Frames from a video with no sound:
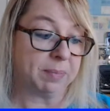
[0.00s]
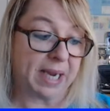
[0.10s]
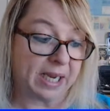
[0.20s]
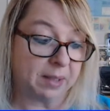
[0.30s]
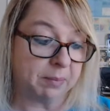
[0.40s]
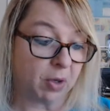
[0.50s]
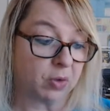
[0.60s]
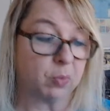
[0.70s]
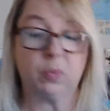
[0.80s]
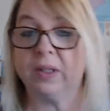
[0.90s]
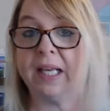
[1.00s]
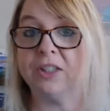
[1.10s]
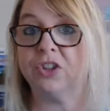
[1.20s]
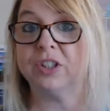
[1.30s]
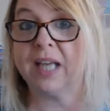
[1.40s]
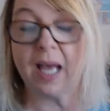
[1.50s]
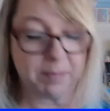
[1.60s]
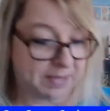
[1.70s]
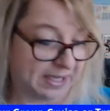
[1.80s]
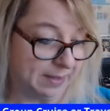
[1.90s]
panic mode when they should
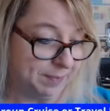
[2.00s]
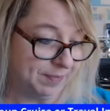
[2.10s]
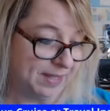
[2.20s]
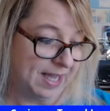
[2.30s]
not be.